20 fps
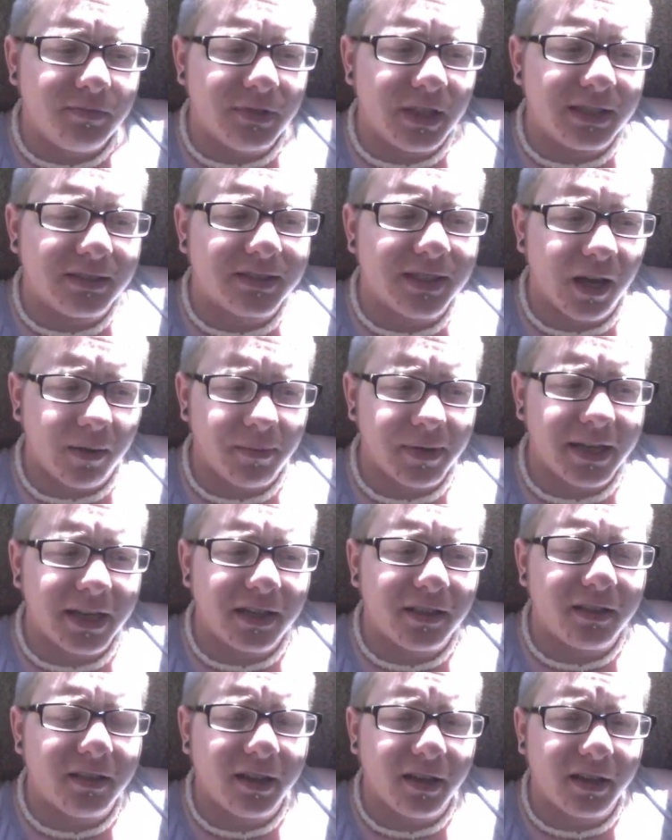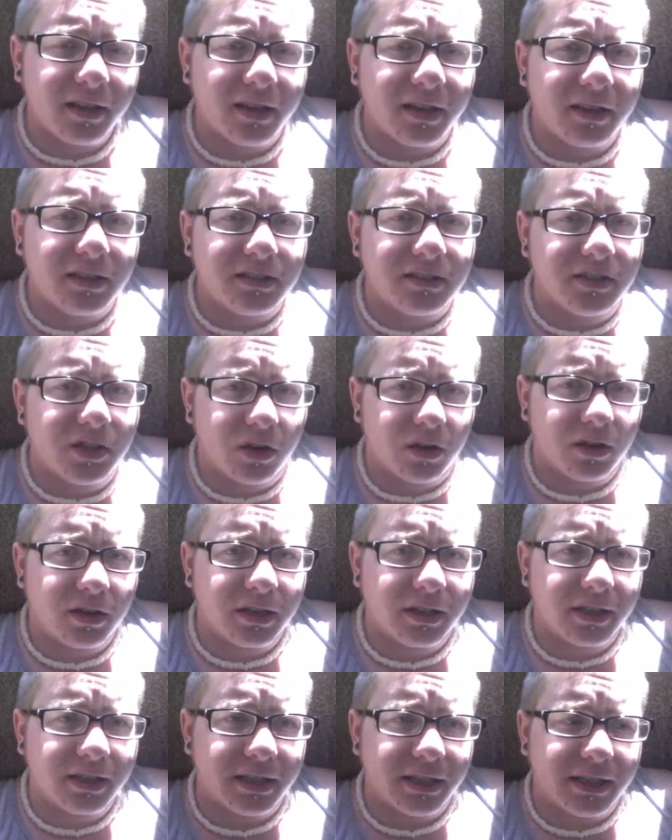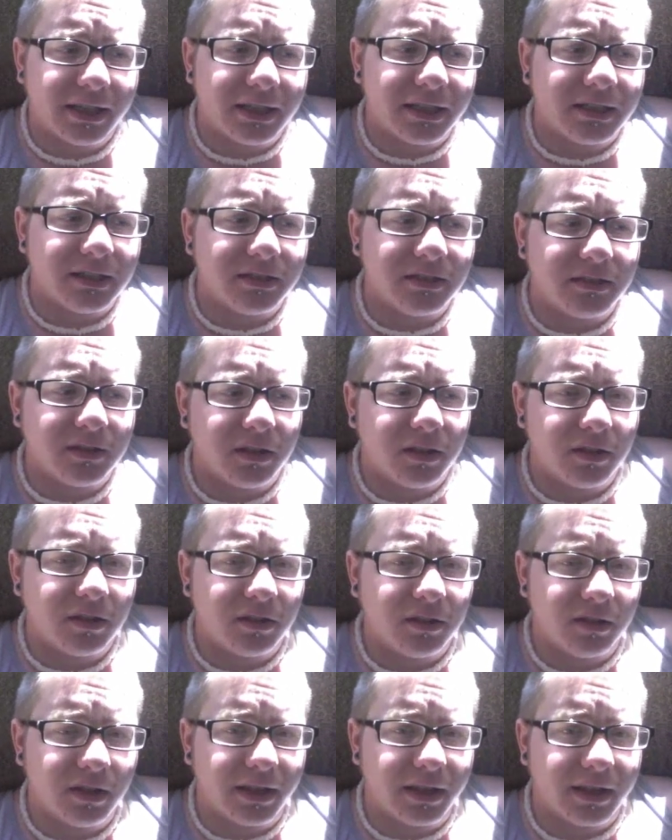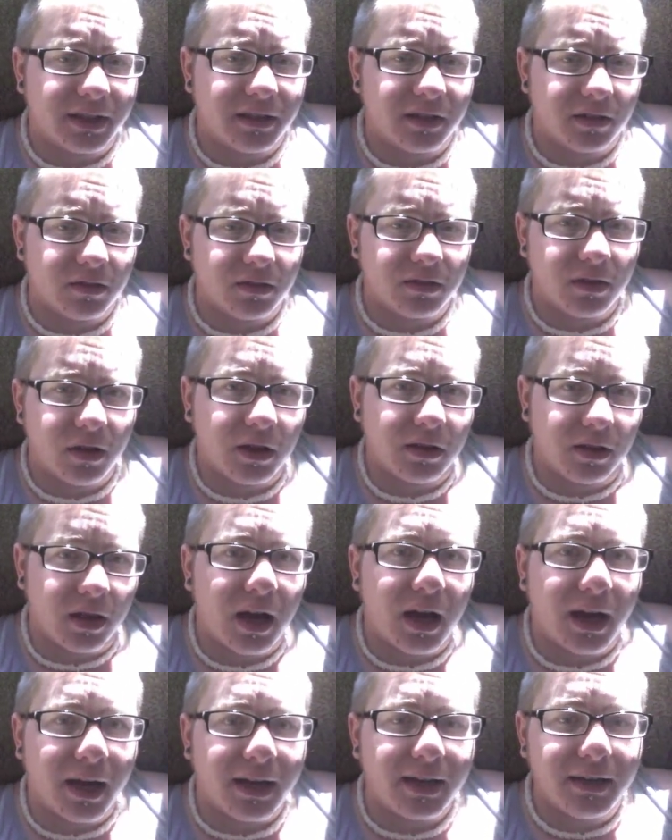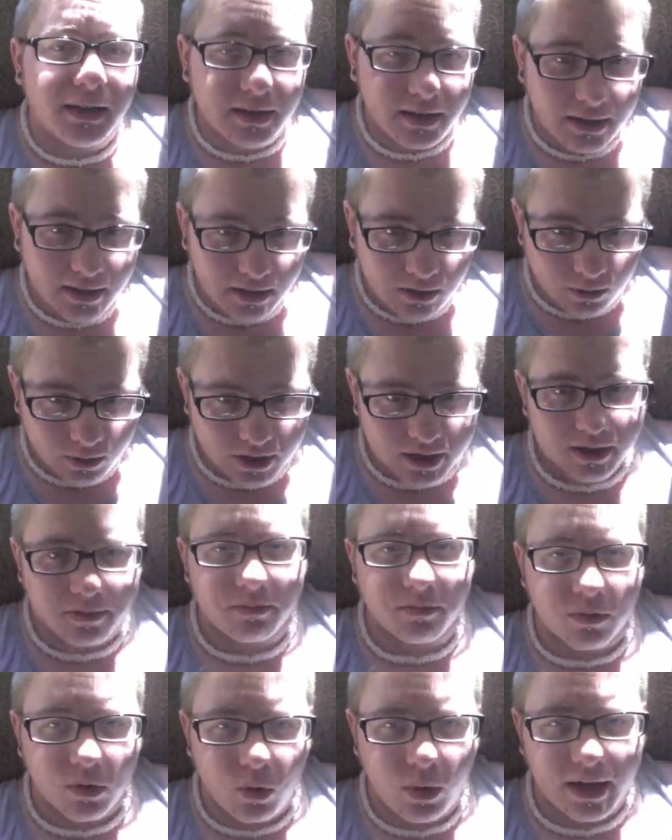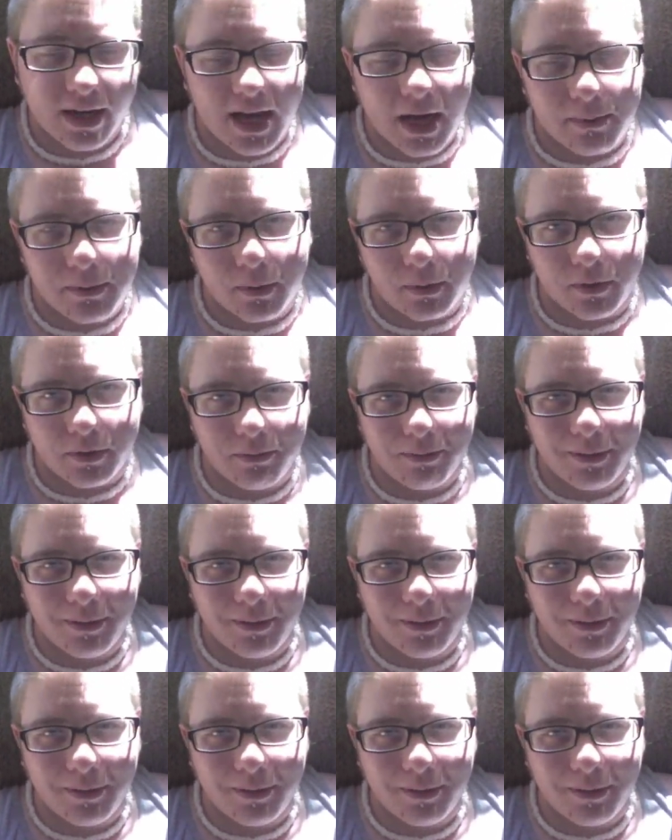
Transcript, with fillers: it's coming in thick and dark and like a lot, which I'm quite happy with.